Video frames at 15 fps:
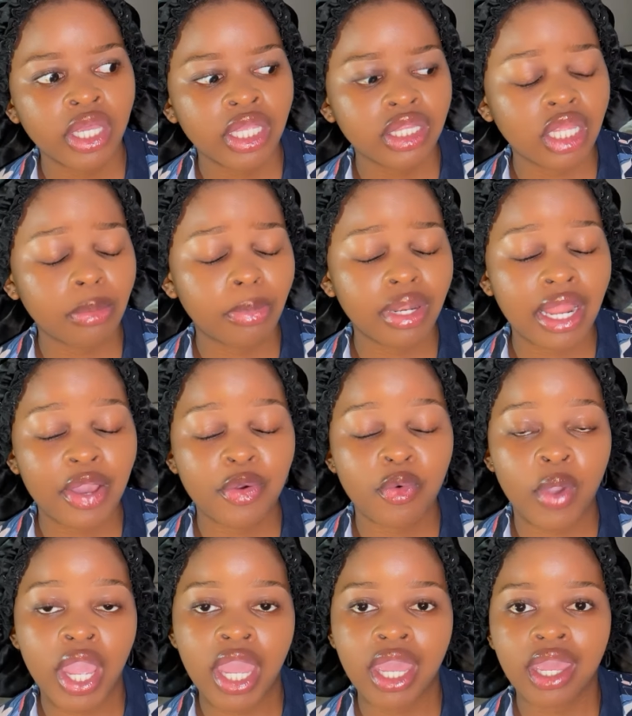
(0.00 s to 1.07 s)
They'd be like,
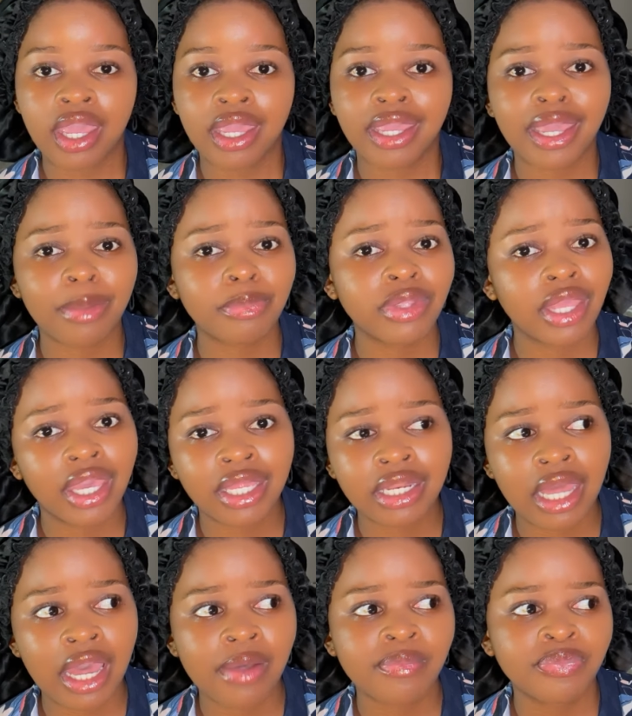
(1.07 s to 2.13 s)
wait, gap year,
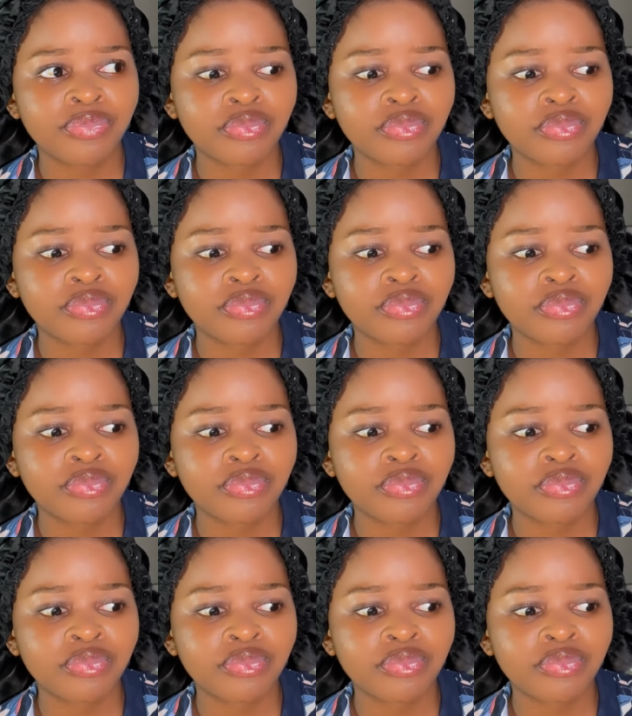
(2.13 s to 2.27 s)
nah.